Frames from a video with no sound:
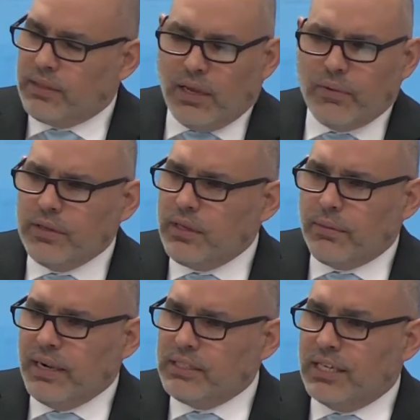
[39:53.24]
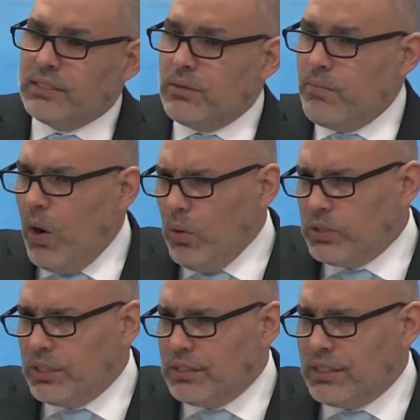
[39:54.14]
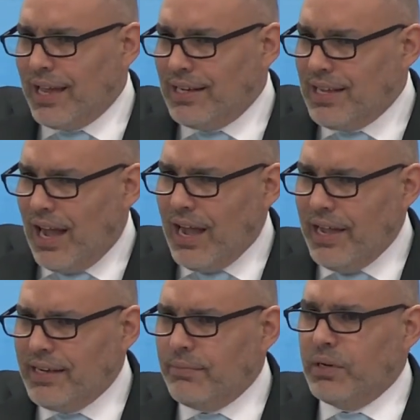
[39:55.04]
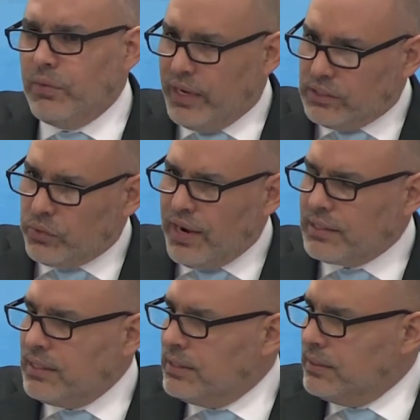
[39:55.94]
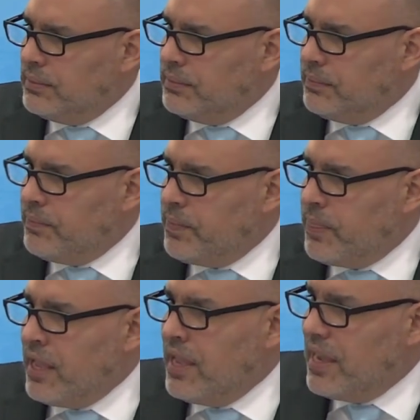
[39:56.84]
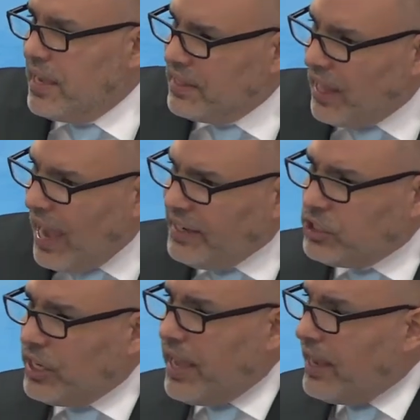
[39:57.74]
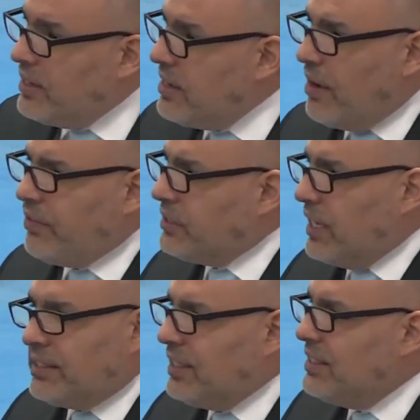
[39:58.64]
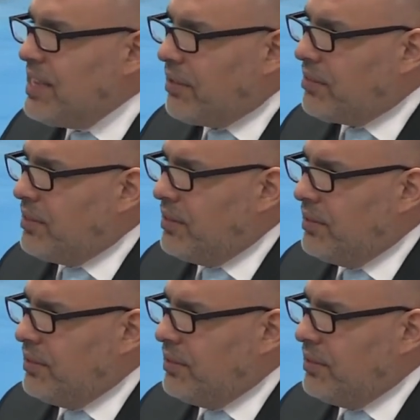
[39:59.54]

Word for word: But they weren't there by chance. Moses had died and been resurrected. Elijah had never tasted death.